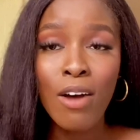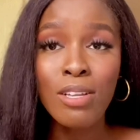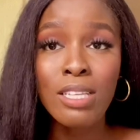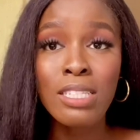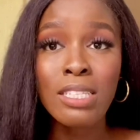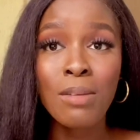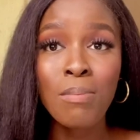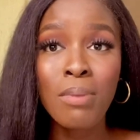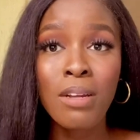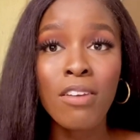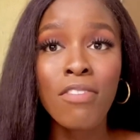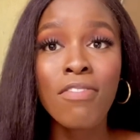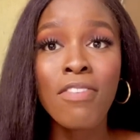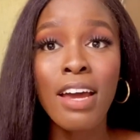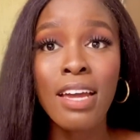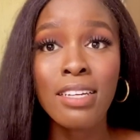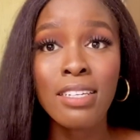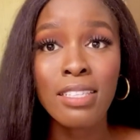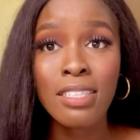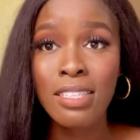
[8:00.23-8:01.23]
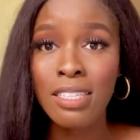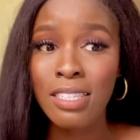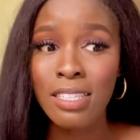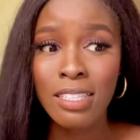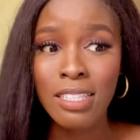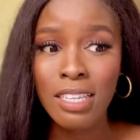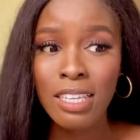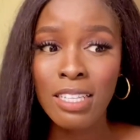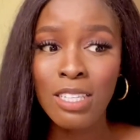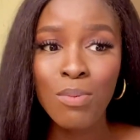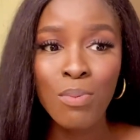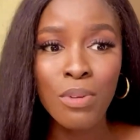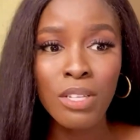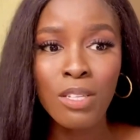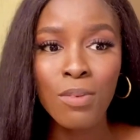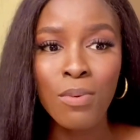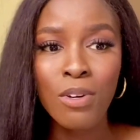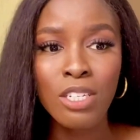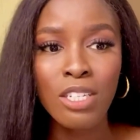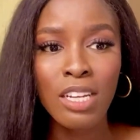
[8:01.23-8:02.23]
simplified it is. It's
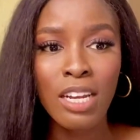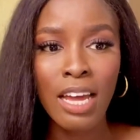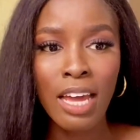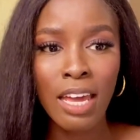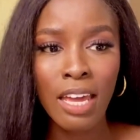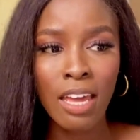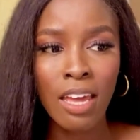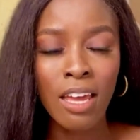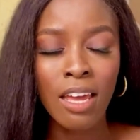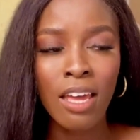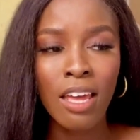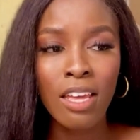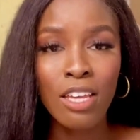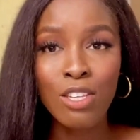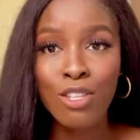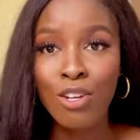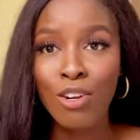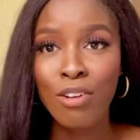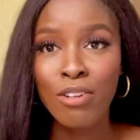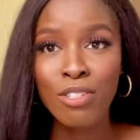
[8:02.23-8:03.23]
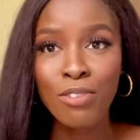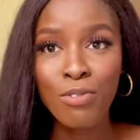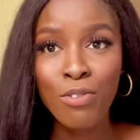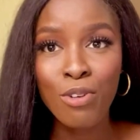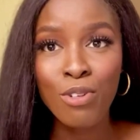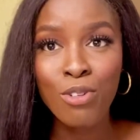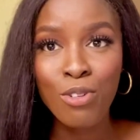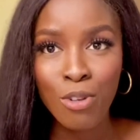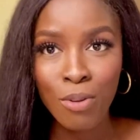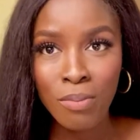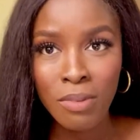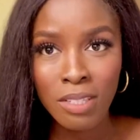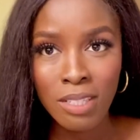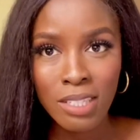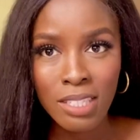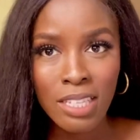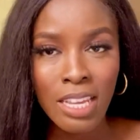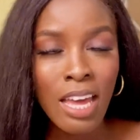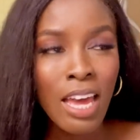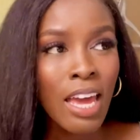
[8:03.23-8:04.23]
pretty much like Histology for
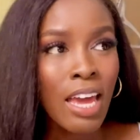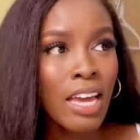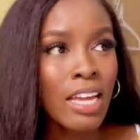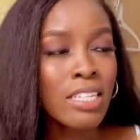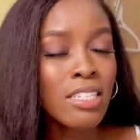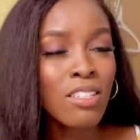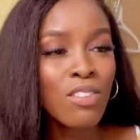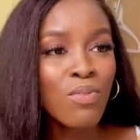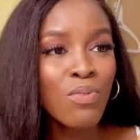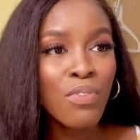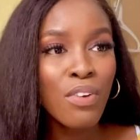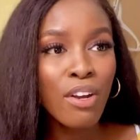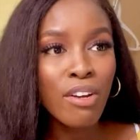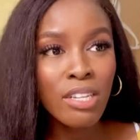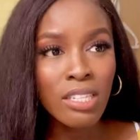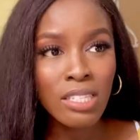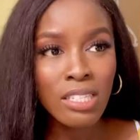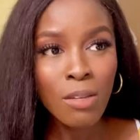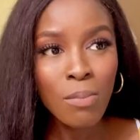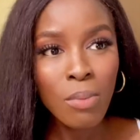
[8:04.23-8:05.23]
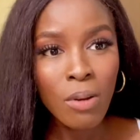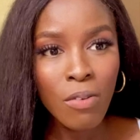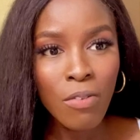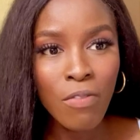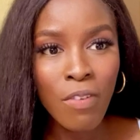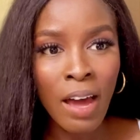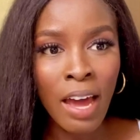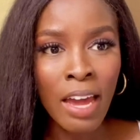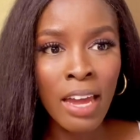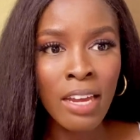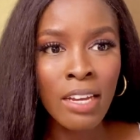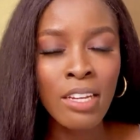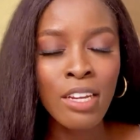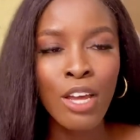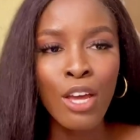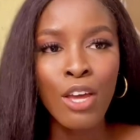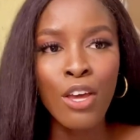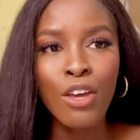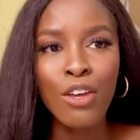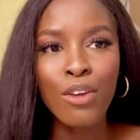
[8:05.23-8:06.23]
Dummies. It is very simplified,
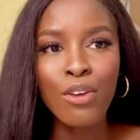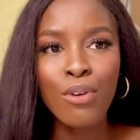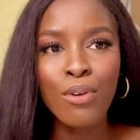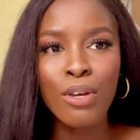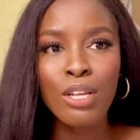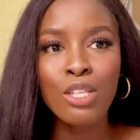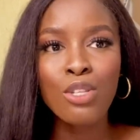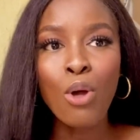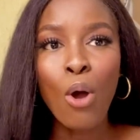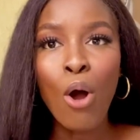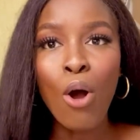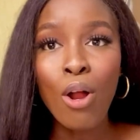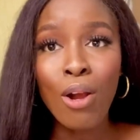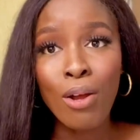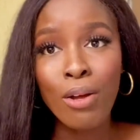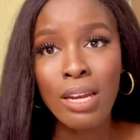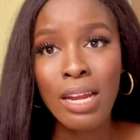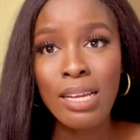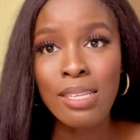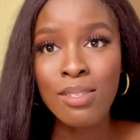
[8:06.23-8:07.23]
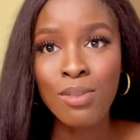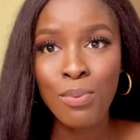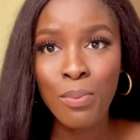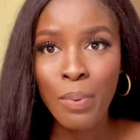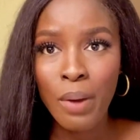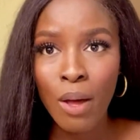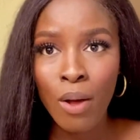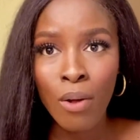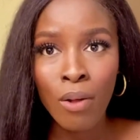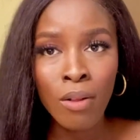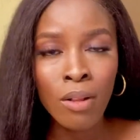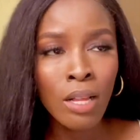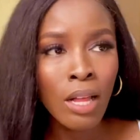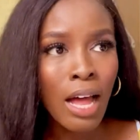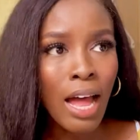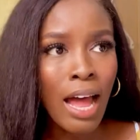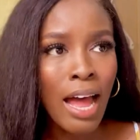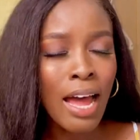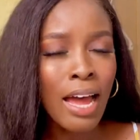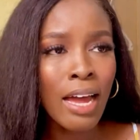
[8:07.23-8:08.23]
you know, it's colored as well.
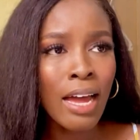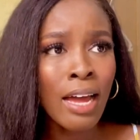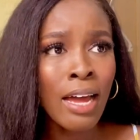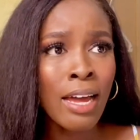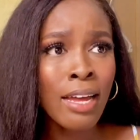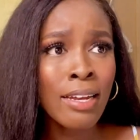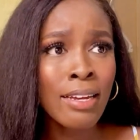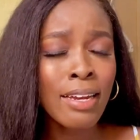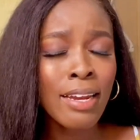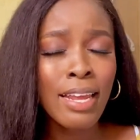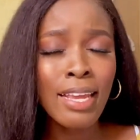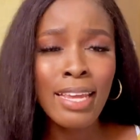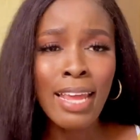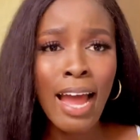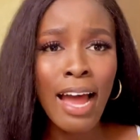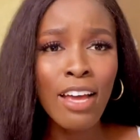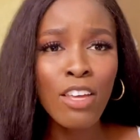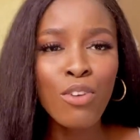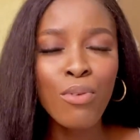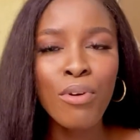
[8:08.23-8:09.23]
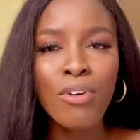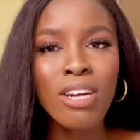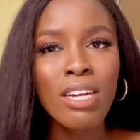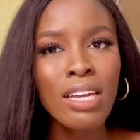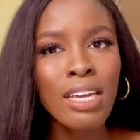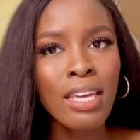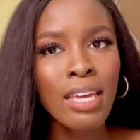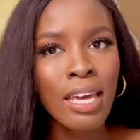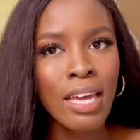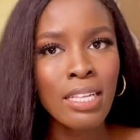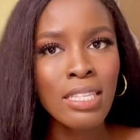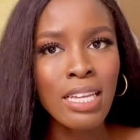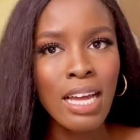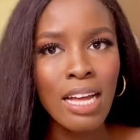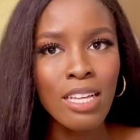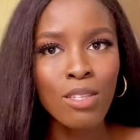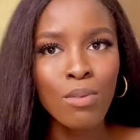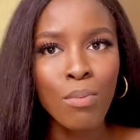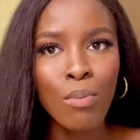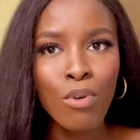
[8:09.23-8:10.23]
And yeah, you won't really get
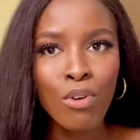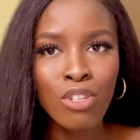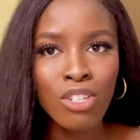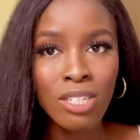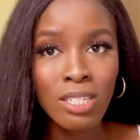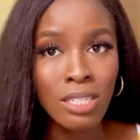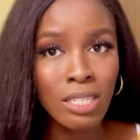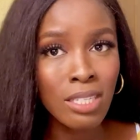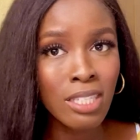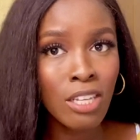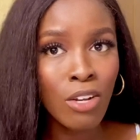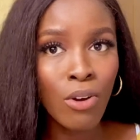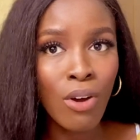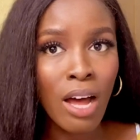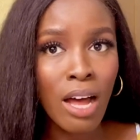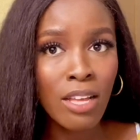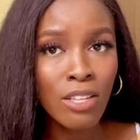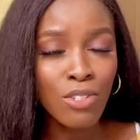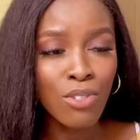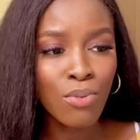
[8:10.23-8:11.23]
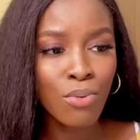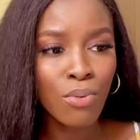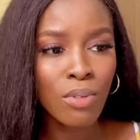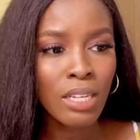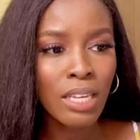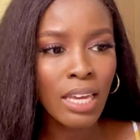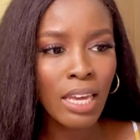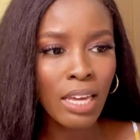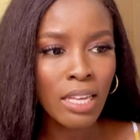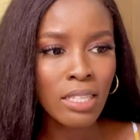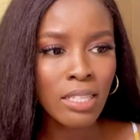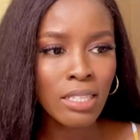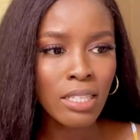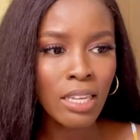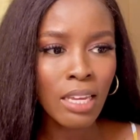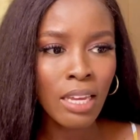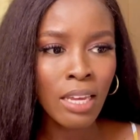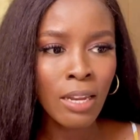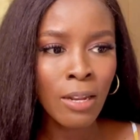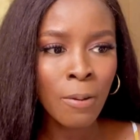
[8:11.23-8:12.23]
as much detail as you would get
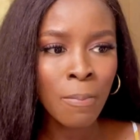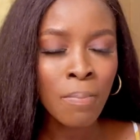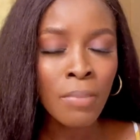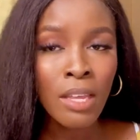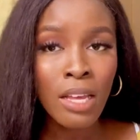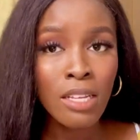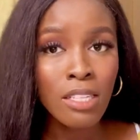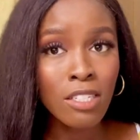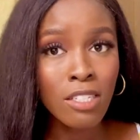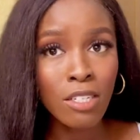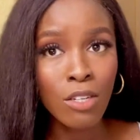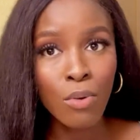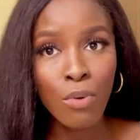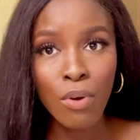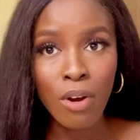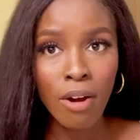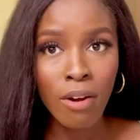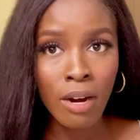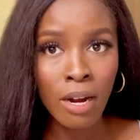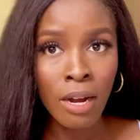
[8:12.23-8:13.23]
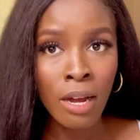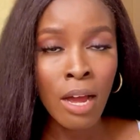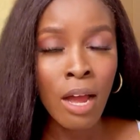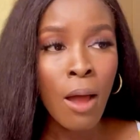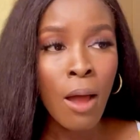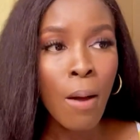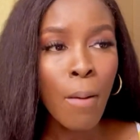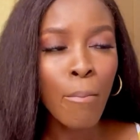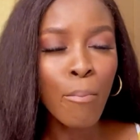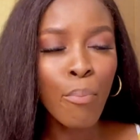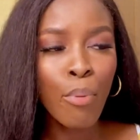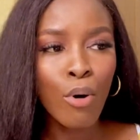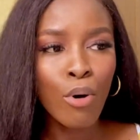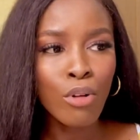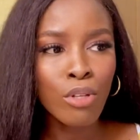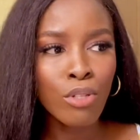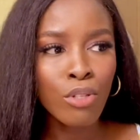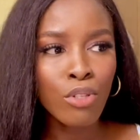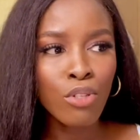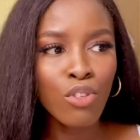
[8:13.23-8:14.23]
in Junqueira,
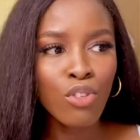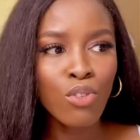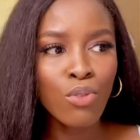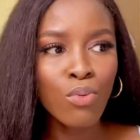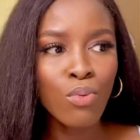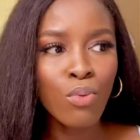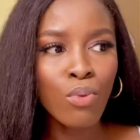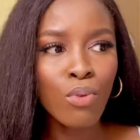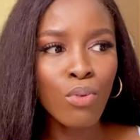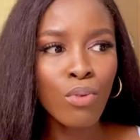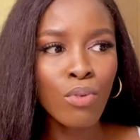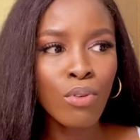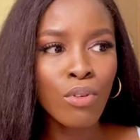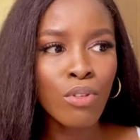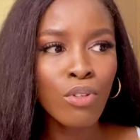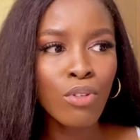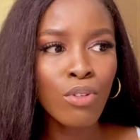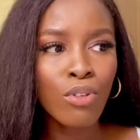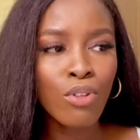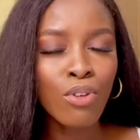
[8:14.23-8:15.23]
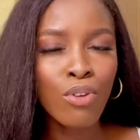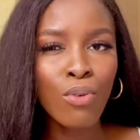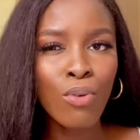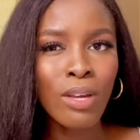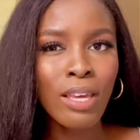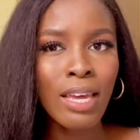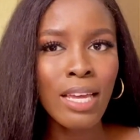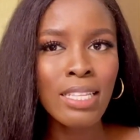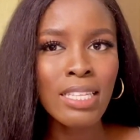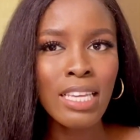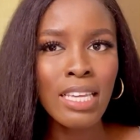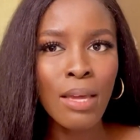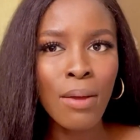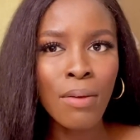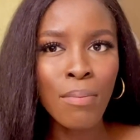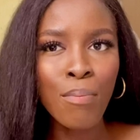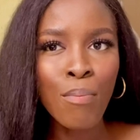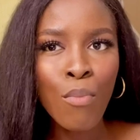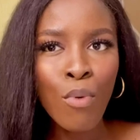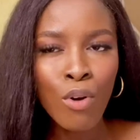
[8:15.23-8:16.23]
but you would, you know, get a
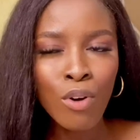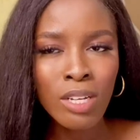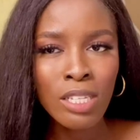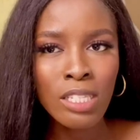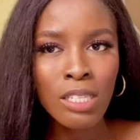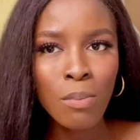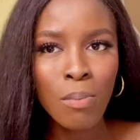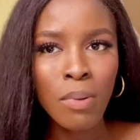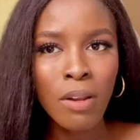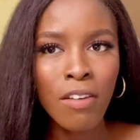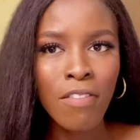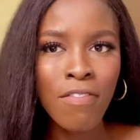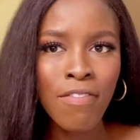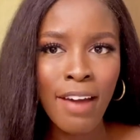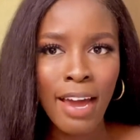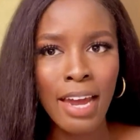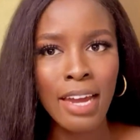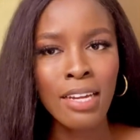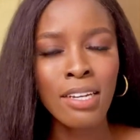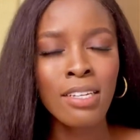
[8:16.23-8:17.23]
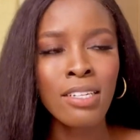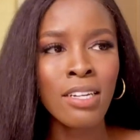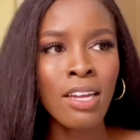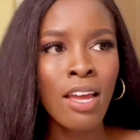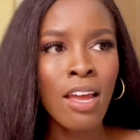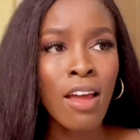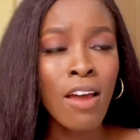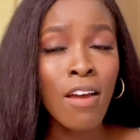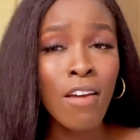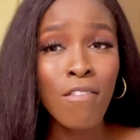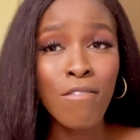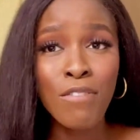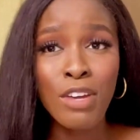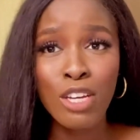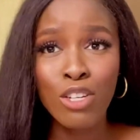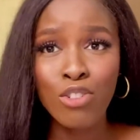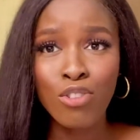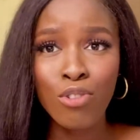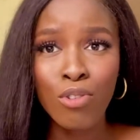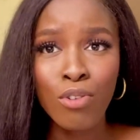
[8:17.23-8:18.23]
more simplified
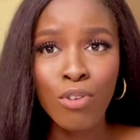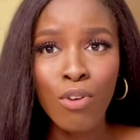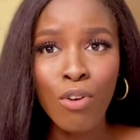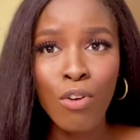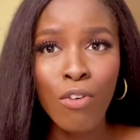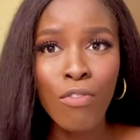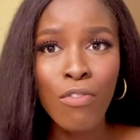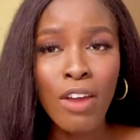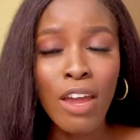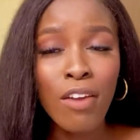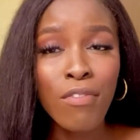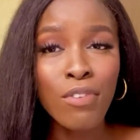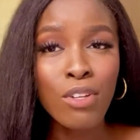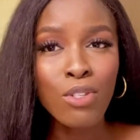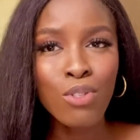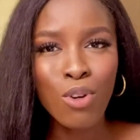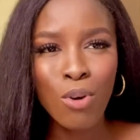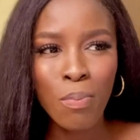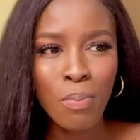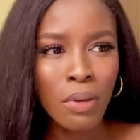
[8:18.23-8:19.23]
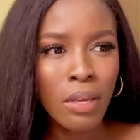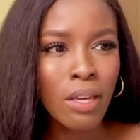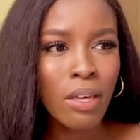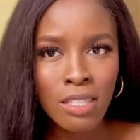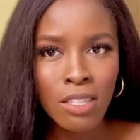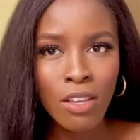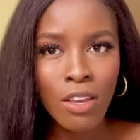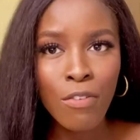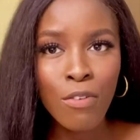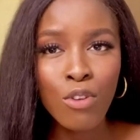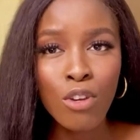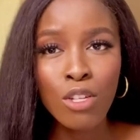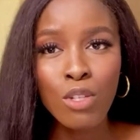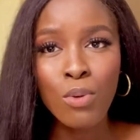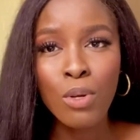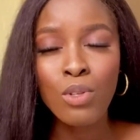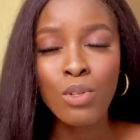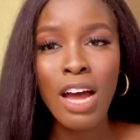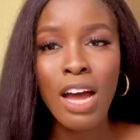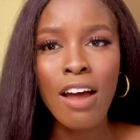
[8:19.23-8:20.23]
version of every topic. If you just
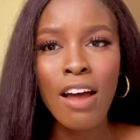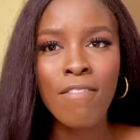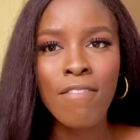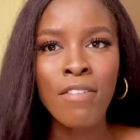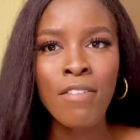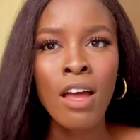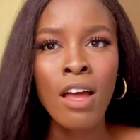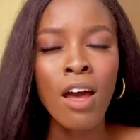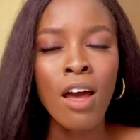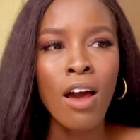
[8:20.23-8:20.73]
want to have